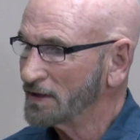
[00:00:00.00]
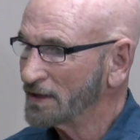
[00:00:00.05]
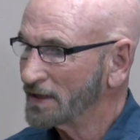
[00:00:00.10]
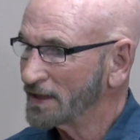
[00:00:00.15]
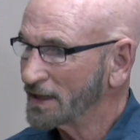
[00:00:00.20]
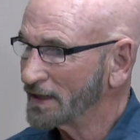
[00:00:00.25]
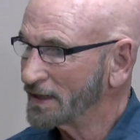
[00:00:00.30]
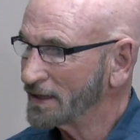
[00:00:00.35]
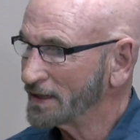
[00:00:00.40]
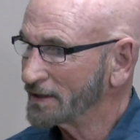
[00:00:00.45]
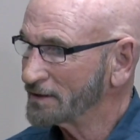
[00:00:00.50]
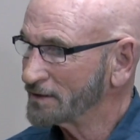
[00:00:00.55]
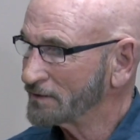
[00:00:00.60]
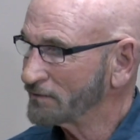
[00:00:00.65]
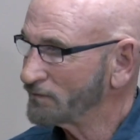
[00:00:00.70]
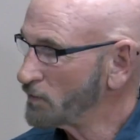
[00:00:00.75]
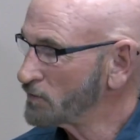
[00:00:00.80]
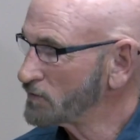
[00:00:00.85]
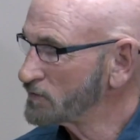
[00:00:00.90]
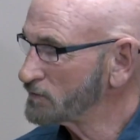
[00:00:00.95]
the
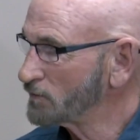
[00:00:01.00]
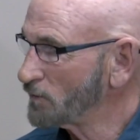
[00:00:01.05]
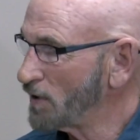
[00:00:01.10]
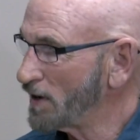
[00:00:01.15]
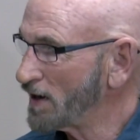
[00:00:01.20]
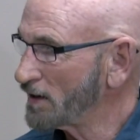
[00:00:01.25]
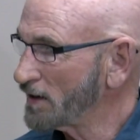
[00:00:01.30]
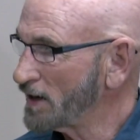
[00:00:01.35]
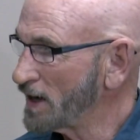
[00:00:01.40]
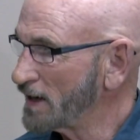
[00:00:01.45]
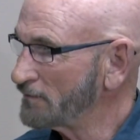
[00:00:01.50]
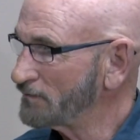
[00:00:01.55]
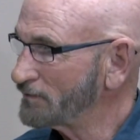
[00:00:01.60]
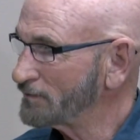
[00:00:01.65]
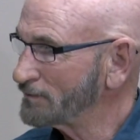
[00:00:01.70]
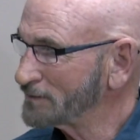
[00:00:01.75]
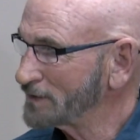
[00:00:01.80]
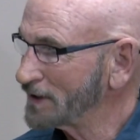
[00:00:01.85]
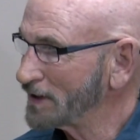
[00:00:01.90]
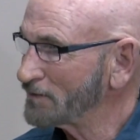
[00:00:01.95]
folks from wildlife.
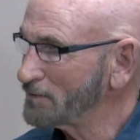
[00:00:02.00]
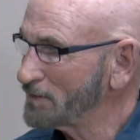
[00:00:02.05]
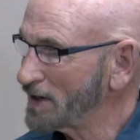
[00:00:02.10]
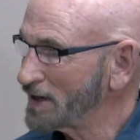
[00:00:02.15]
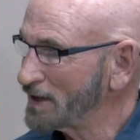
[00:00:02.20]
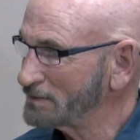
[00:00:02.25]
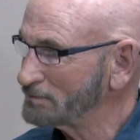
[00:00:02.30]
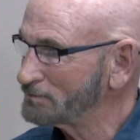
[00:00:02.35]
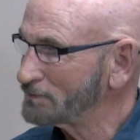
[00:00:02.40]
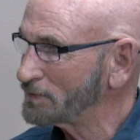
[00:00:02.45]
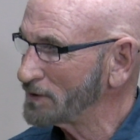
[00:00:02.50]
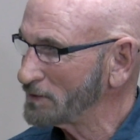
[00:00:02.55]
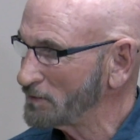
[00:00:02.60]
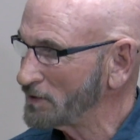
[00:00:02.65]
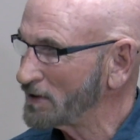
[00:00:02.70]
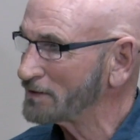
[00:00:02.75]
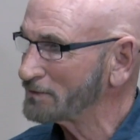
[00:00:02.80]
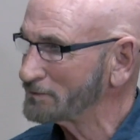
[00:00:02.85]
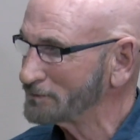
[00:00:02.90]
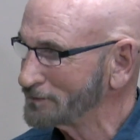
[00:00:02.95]
Everybody pretty
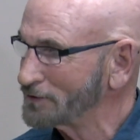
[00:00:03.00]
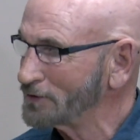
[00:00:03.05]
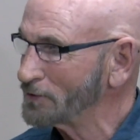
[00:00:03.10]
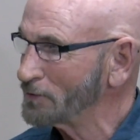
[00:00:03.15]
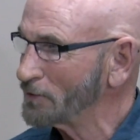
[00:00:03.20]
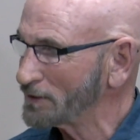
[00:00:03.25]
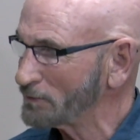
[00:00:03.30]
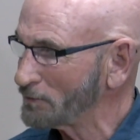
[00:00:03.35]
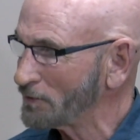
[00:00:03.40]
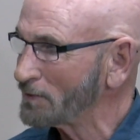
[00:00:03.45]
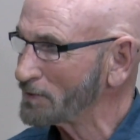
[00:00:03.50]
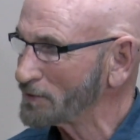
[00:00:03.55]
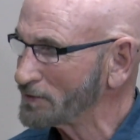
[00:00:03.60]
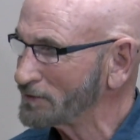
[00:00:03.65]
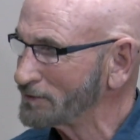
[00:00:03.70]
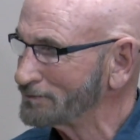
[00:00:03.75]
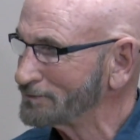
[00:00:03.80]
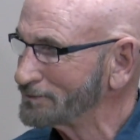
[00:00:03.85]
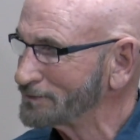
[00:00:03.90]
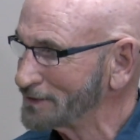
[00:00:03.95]
well knew what we were
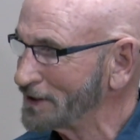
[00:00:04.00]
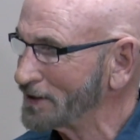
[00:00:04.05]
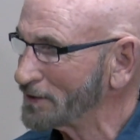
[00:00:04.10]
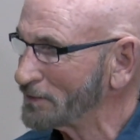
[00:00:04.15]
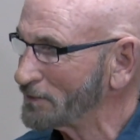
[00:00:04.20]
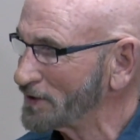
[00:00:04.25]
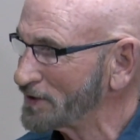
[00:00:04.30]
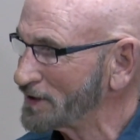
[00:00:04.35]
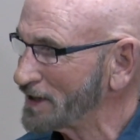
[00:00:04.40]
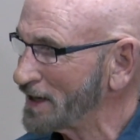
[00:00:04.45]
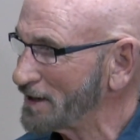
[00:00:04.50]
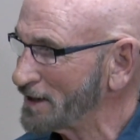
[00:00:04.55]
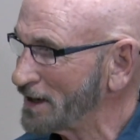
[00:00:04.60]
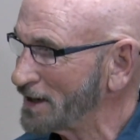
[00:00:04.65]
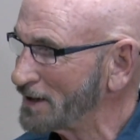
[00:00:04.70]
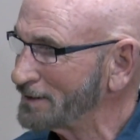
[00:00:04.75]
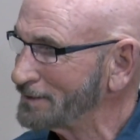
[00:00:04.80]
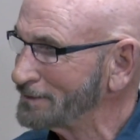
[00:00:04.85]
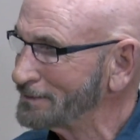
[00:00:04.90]
dealing with that night.